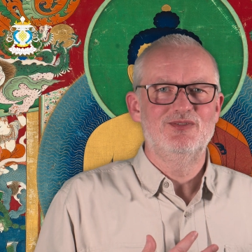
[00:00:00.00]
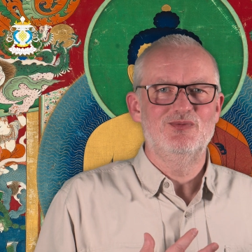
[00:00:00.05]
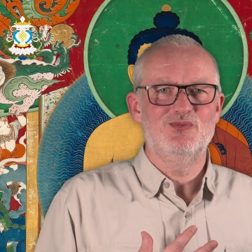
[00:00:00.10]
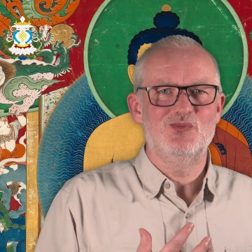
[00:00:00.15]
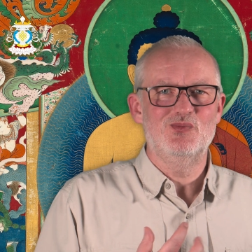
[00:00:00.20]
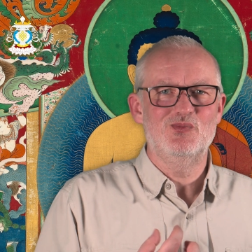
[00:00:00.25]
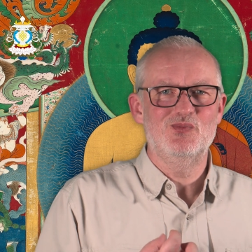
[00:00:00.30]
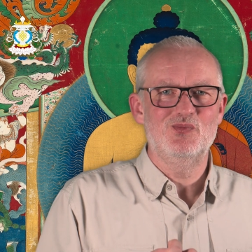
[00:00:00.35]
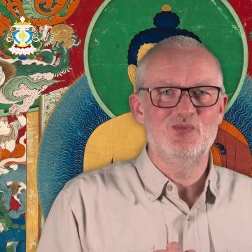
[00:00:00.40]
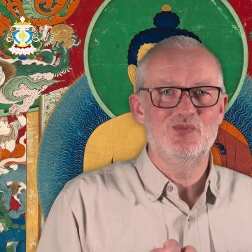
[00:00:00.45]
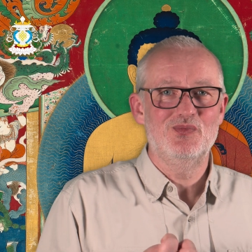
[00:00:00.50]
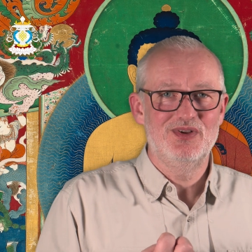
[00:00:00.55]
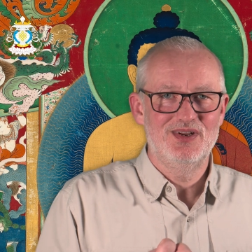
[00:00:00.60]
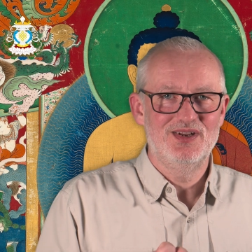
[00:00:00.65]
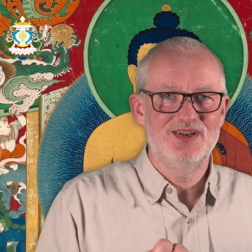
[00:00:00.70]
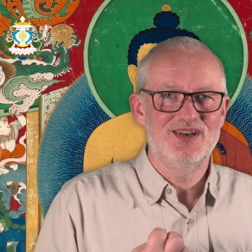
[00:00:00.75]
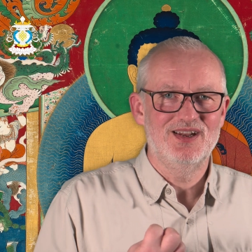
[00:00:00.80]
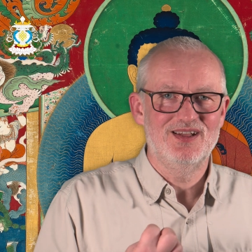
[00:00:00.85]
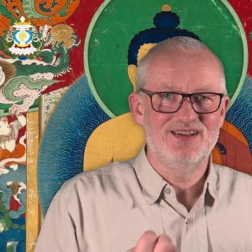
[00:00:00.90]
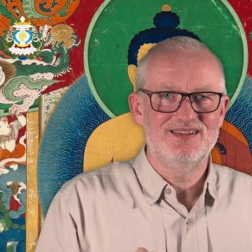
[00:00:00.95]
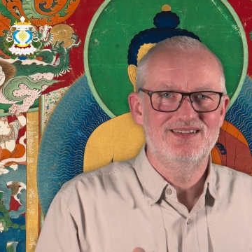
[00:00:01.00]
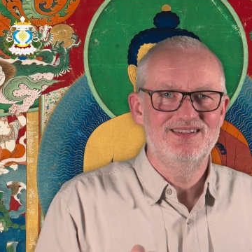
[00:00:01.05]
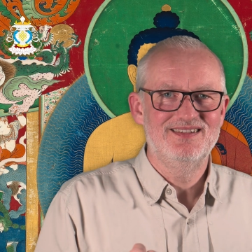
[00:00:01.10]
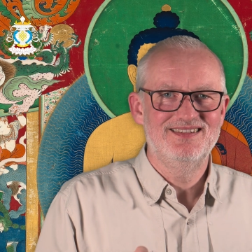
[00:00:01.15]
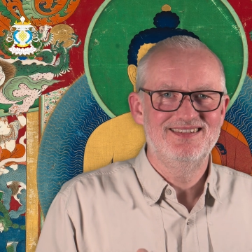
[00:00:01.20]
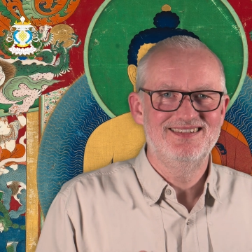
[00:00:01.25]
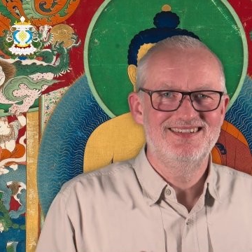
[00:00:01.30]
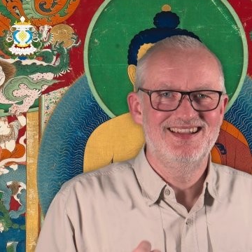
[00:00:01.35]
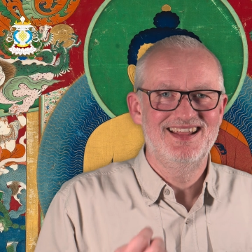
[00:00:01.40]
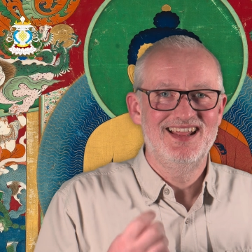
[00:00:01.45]
You know,
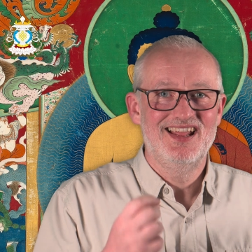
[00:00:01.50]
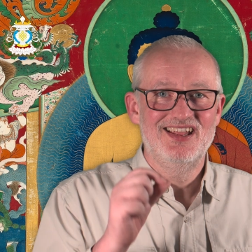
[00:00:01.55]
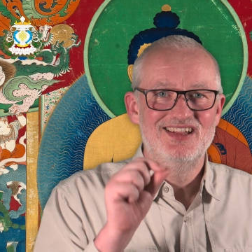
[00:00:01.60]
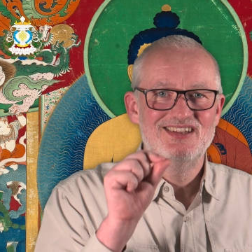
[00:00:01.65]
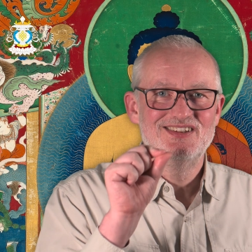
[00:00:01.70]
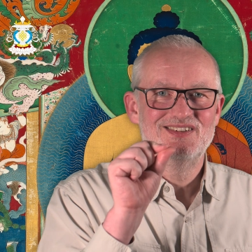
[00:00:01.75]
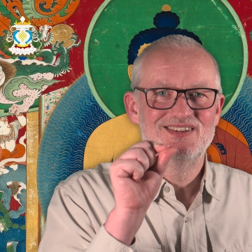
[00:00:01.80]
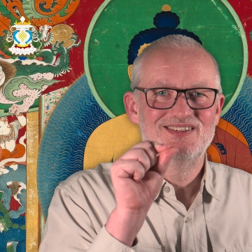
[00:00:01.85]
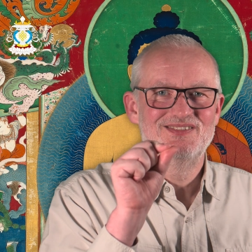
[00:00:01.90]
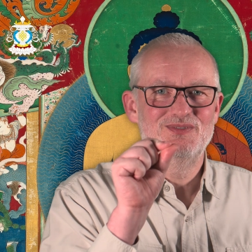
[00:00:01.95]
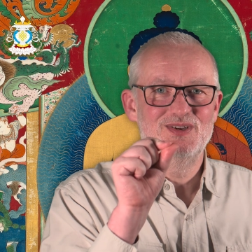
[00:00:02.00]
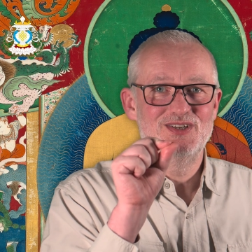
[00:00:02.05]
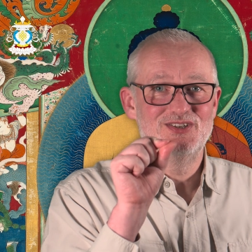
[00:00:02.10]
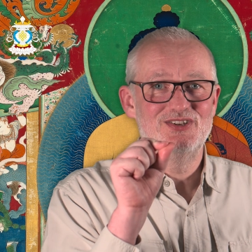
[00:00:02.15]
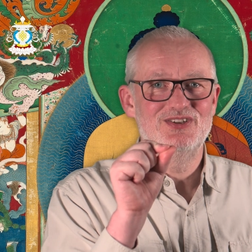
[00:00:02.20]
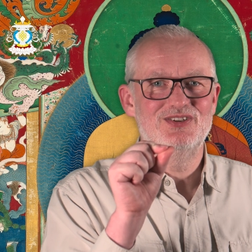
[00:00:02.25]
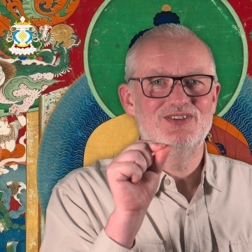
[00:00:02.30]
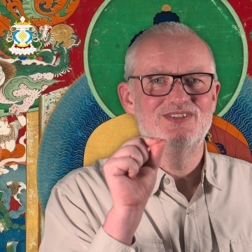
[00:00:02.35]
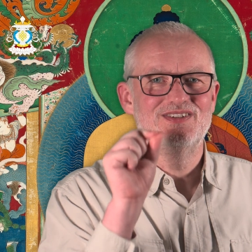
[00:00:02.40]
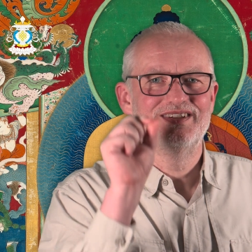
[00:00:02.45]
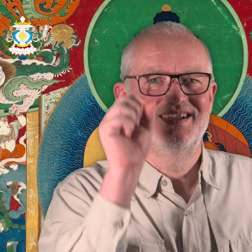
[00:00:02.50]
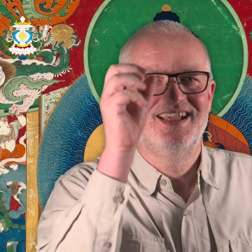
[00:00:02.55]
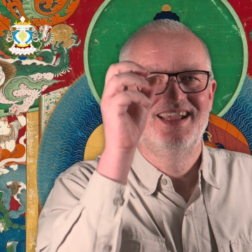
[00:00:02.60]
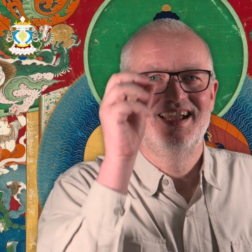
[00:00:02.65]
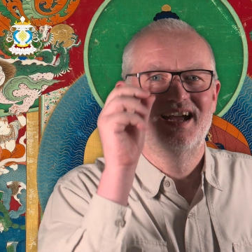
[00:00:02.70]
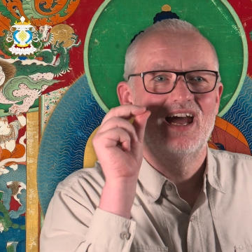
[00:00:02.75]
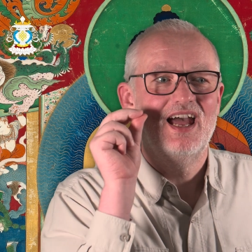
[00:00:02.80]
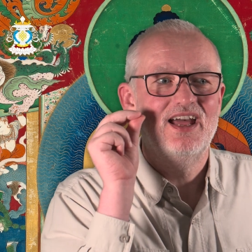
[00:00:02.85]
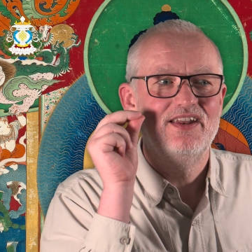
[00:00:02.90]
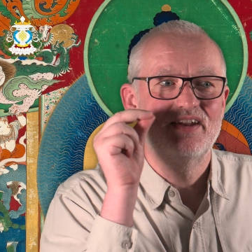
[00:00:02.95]
we do.
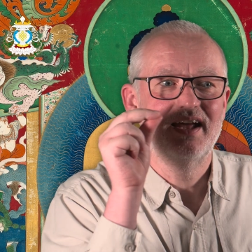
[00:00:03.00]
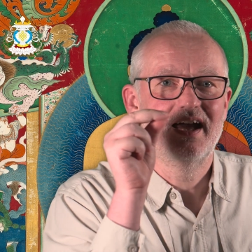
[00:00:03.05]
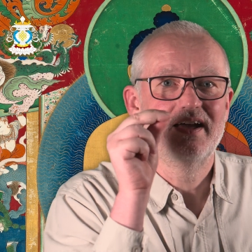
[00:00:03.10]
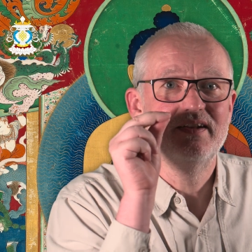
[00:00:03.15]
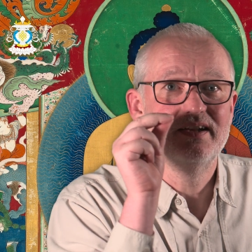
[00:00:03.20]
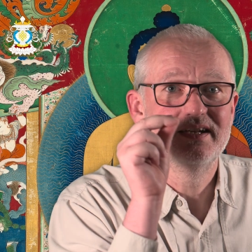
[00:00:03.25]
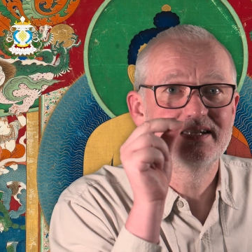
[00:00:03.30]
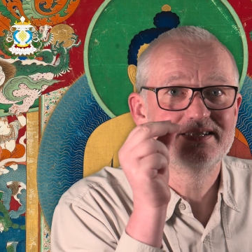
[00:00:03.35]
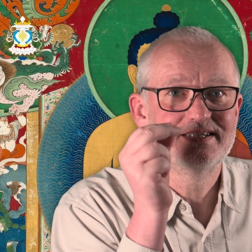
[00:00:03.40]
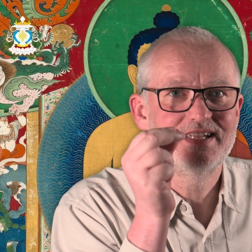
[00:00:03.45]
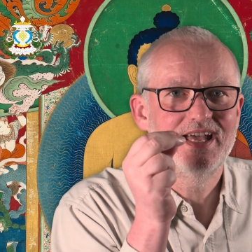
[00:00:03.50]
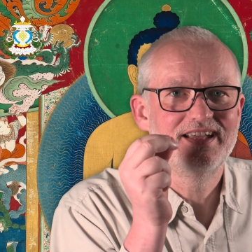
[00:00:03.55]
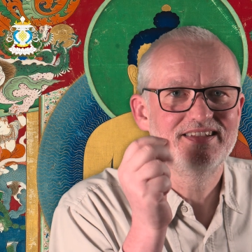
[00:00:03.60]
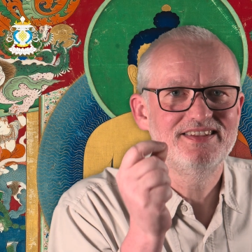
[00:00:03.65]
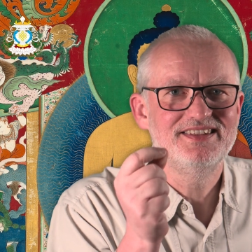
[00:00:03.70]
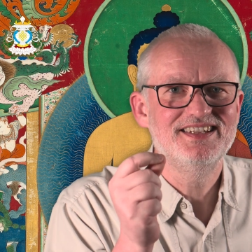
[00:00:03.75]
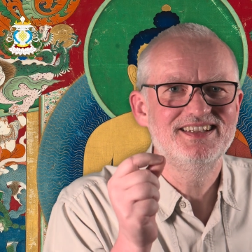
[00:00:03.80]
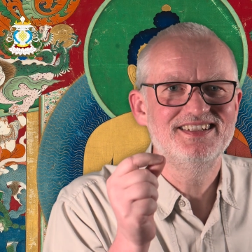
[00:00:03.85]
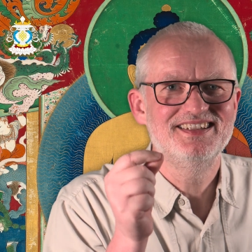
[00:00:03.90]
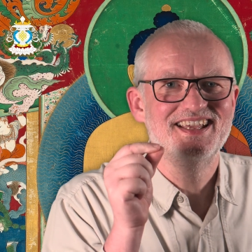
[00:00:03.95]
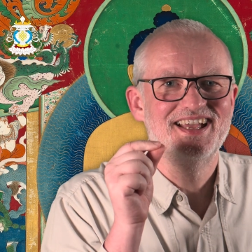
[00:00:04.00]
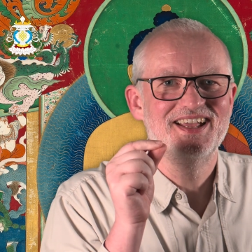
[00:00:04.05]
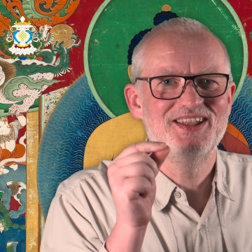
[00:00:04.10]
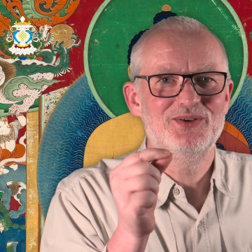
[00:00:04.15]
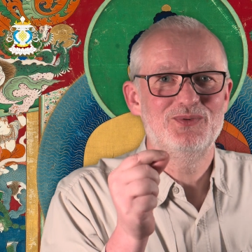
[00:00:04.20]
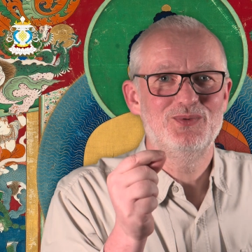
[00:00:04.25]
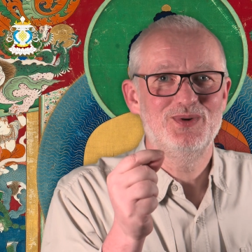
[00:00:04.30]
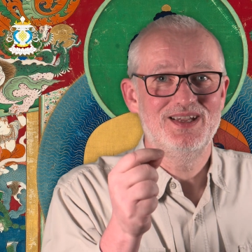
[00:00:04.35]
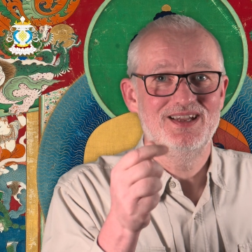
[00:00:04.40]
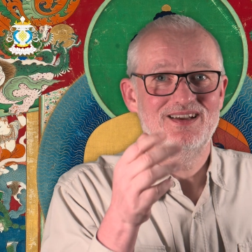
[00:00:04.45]
And it's that thing there
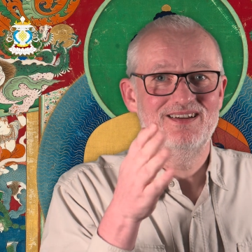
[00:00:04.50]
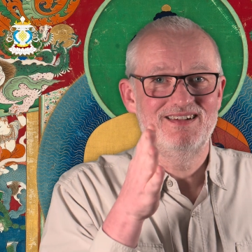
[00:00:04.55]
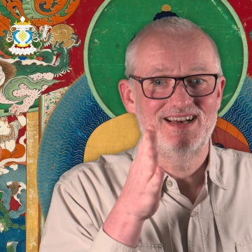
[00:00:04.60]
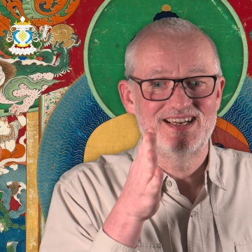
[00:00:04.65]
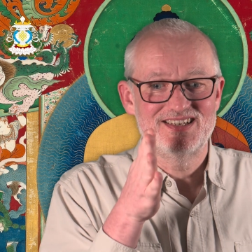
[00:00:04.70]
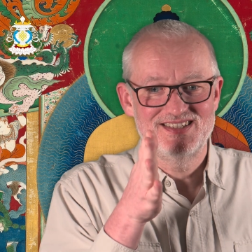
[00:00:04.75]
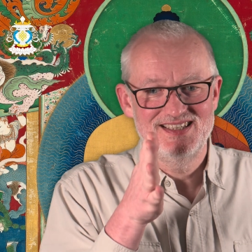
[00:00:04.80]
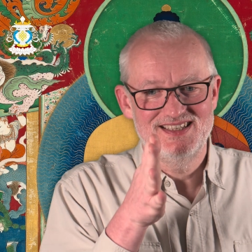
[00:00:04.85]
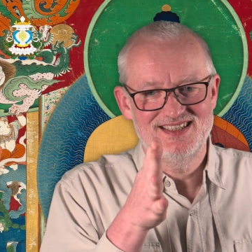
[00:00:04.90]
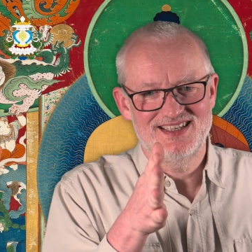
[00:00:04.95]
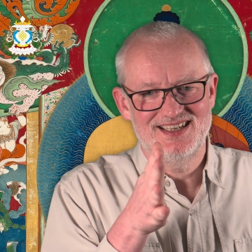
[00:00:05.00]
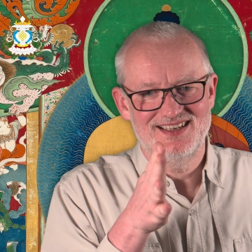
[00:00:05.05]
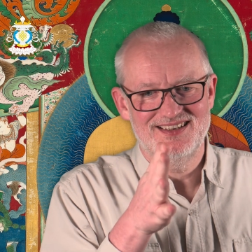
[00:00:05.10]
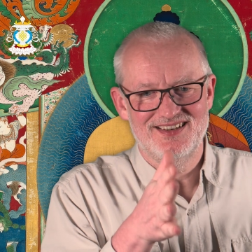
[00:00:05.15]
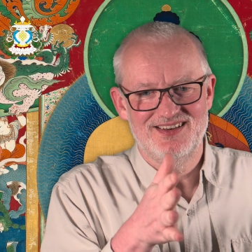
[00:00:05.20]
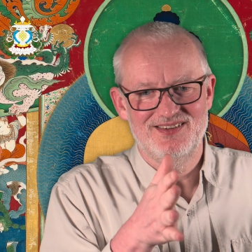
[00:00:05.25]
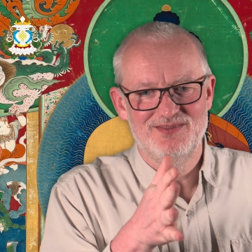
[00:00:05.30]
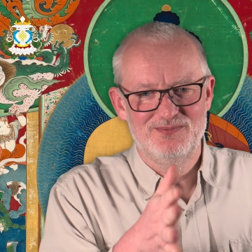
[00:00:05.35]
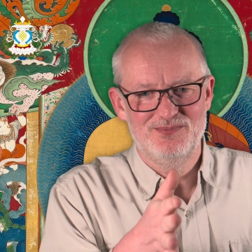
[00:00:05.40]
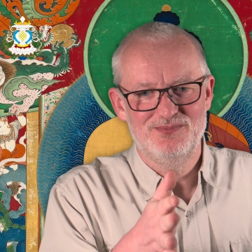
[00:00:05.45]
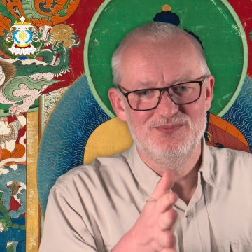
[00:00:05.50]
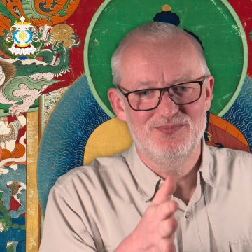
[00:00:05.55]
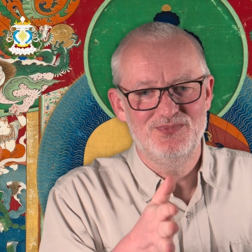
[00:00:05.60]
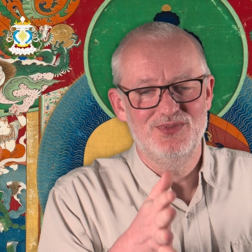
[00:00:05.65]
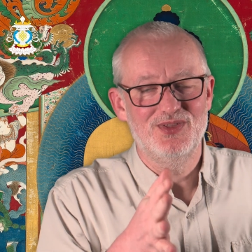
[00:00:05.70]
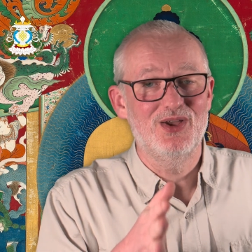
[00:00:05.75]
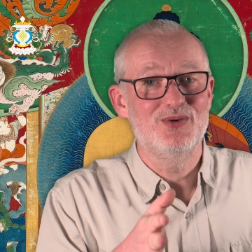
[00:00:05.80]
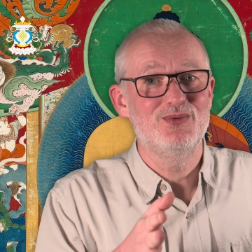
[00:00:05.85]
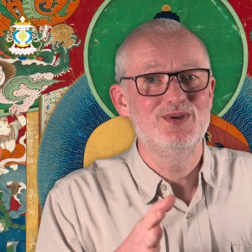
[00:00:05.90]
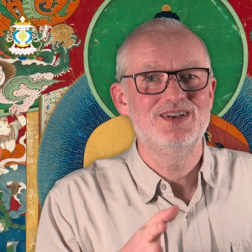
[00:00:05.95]
that we are actually saying,
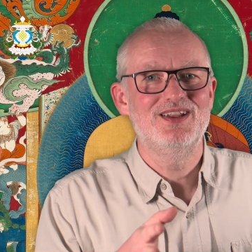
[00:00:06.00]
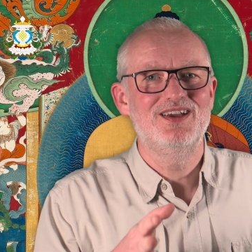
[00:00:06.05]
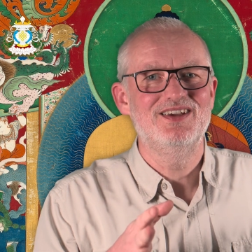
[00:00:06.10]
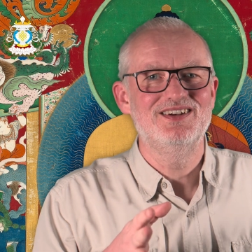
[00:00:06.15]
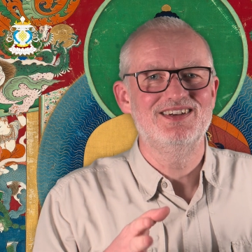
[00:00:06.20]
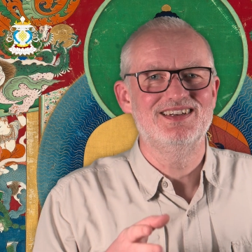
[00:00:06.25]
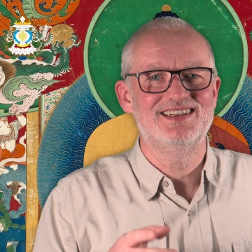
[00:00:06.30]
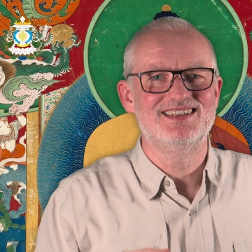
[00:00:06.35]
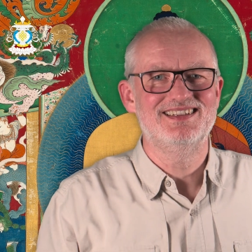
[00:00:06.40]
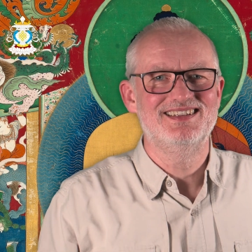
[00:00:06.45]
no, we don't.